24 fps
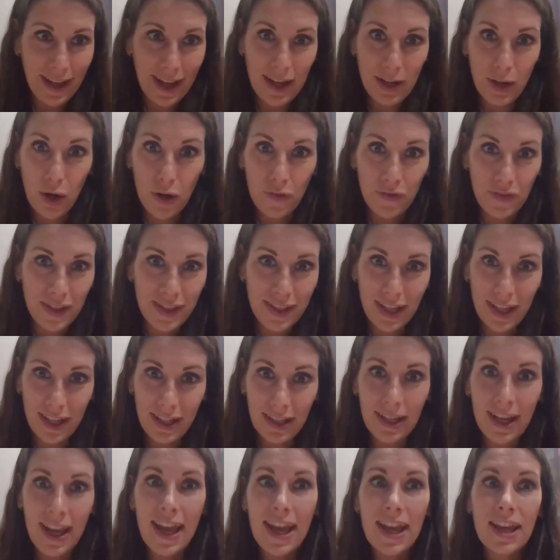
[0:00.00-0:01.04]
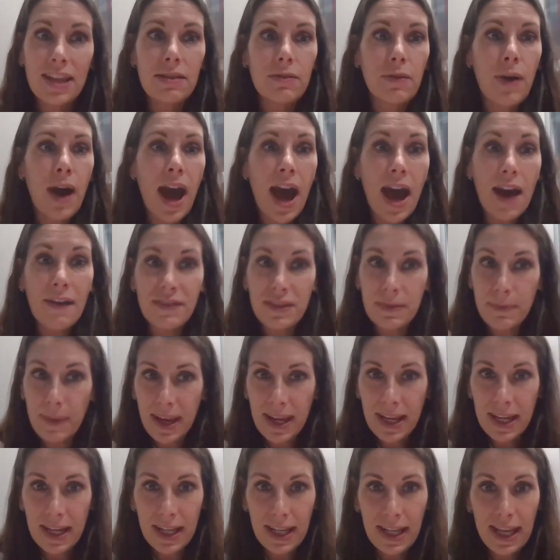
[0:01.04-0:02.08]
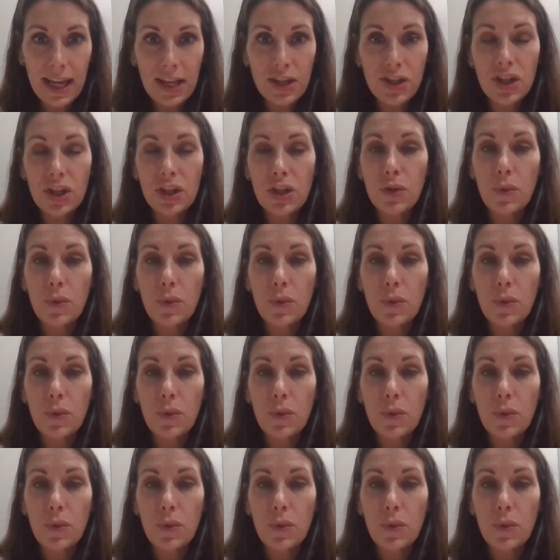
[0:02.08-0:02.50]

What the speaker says: and all of a sudden you have to make it engaging.